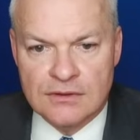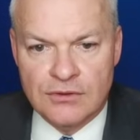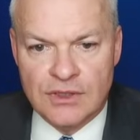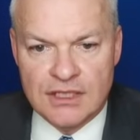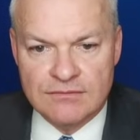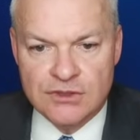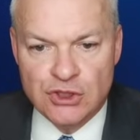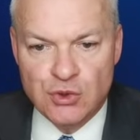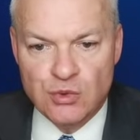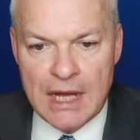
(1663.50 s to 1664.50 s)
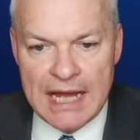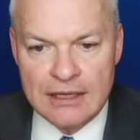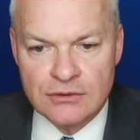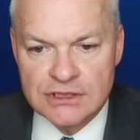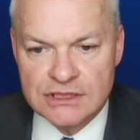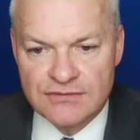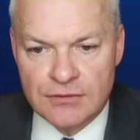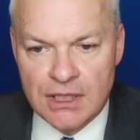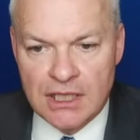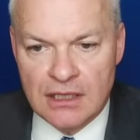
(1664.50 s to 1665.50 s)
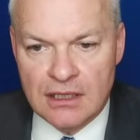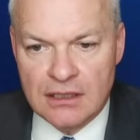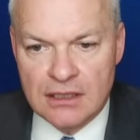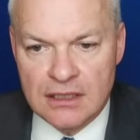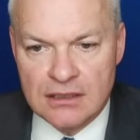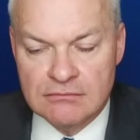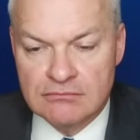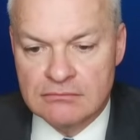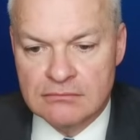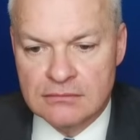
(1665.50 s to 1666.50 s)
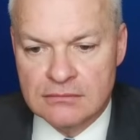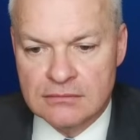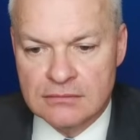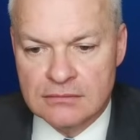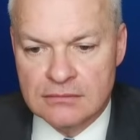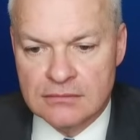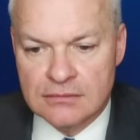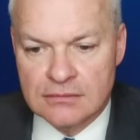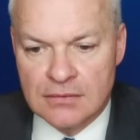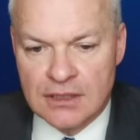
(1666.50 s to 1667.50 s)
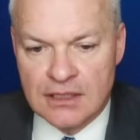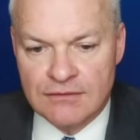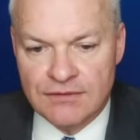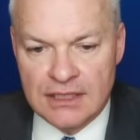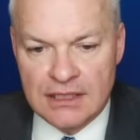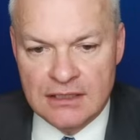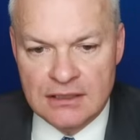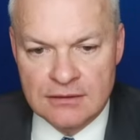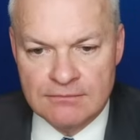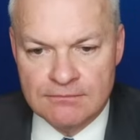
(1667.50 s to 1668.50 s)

Do I have two outs for my eye? I have Id.